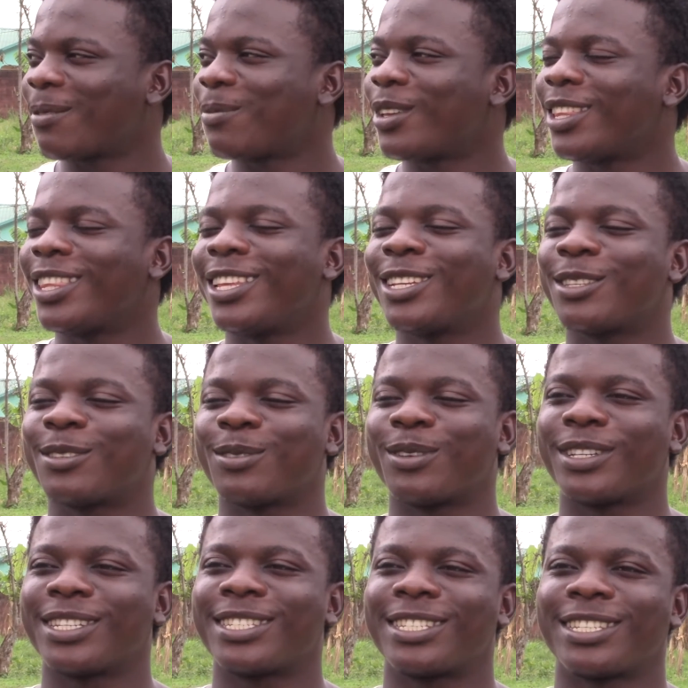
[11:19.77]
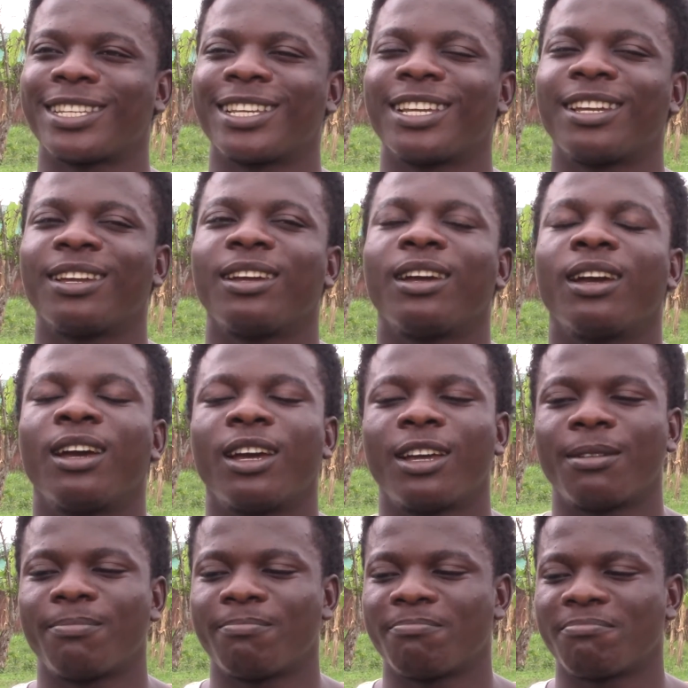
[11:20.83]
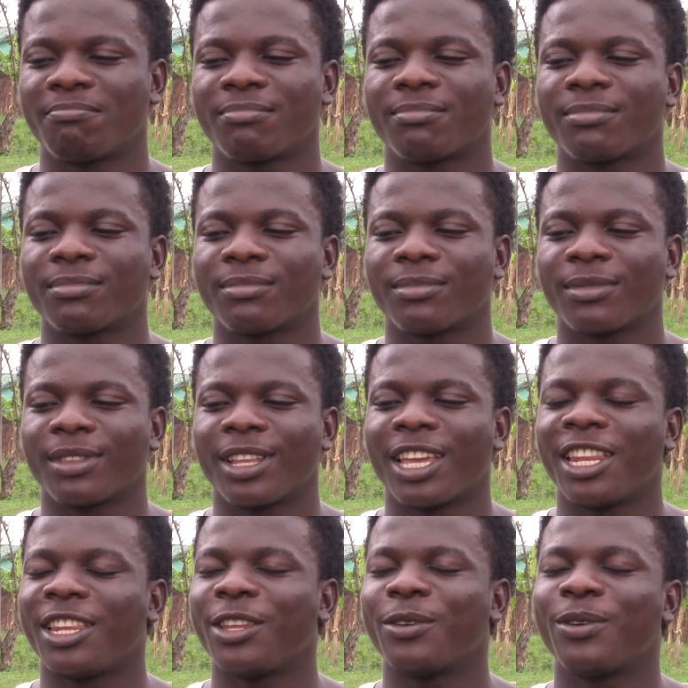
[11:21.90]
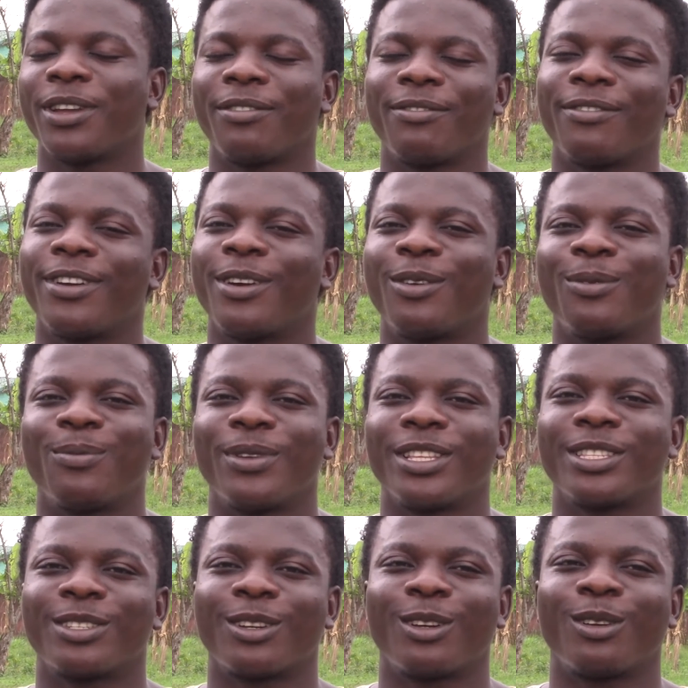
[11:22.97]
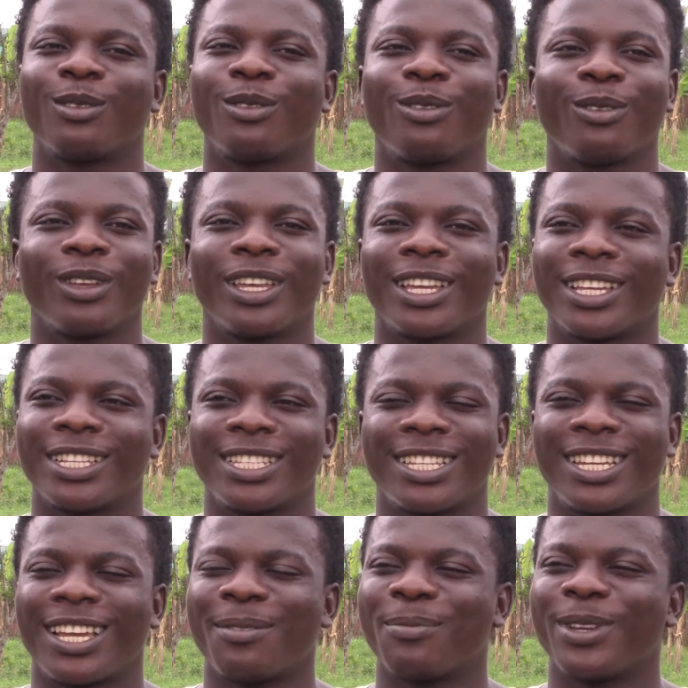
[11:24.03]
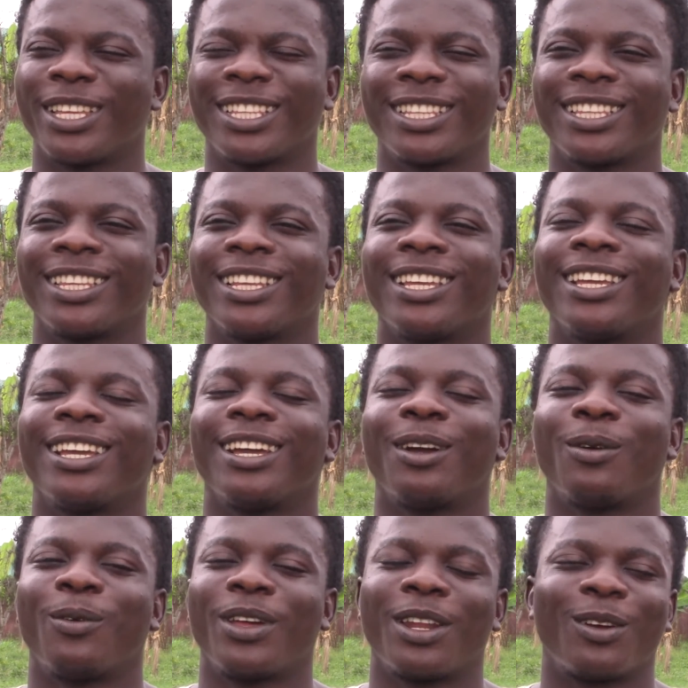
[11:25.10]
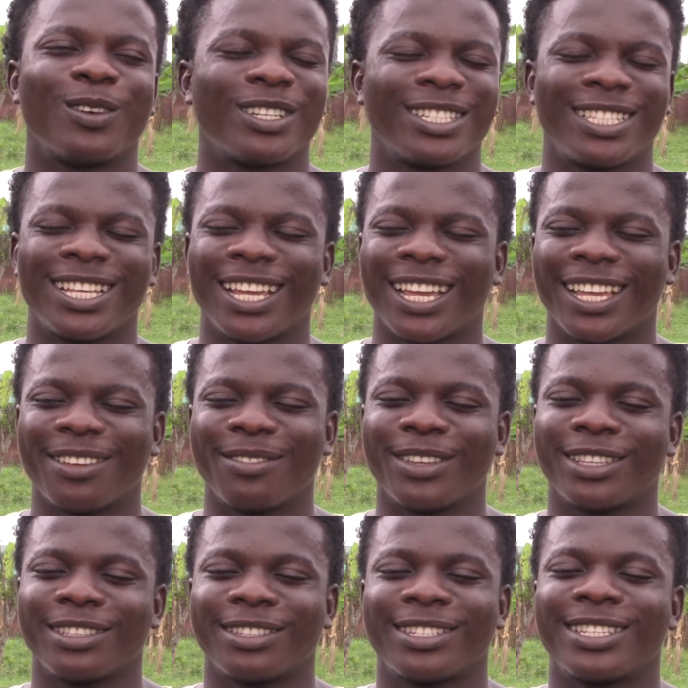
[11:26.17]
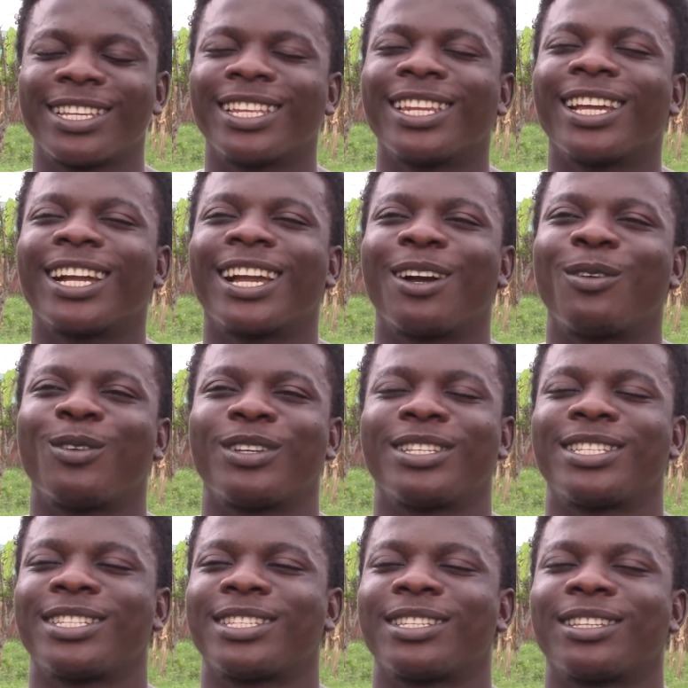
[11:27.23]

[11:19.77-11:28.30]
this was a new environment altogether. I mean, when I was there, even seeing the cows,